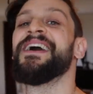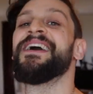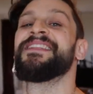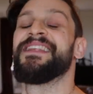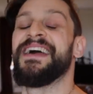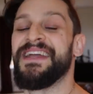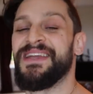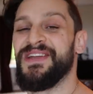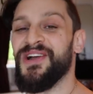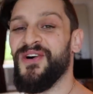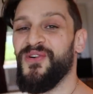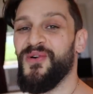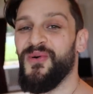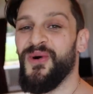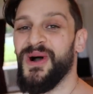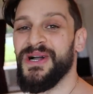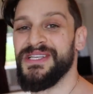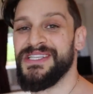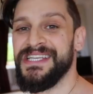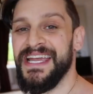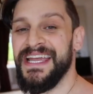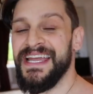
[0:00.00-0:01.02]
Thank you all for
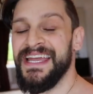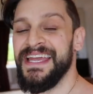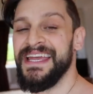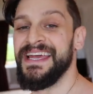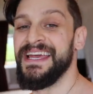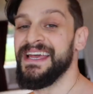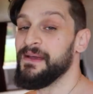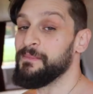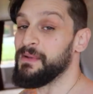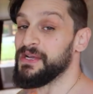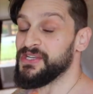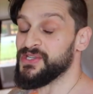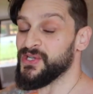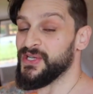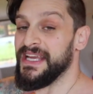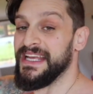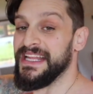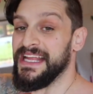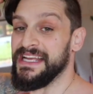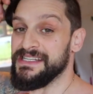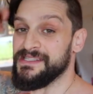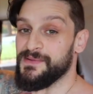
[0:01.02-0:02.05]
watching. Make sure to
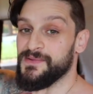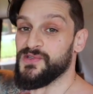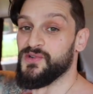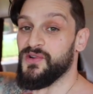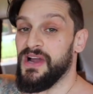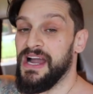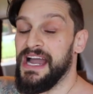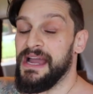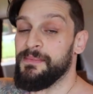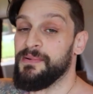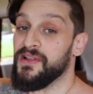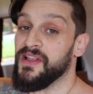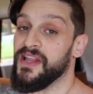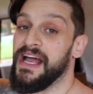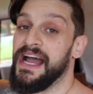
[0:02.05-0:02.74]
hit that subscribe,